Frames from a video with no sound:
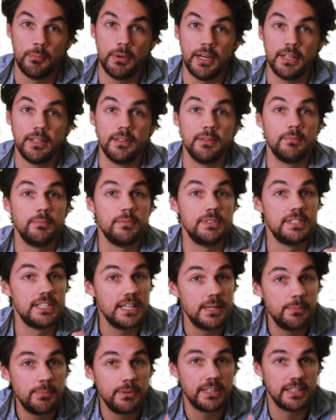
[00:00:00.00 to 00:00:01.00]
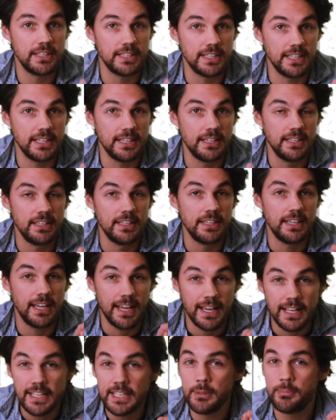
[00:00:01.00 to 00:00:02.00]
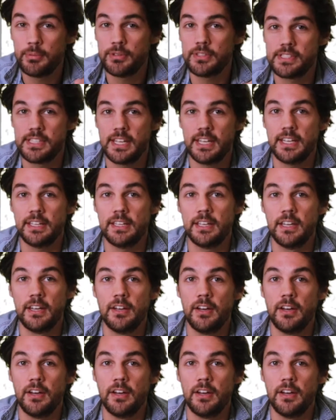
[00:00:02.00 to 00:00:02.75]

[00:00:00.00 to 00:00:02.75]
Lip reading: But typically, 80%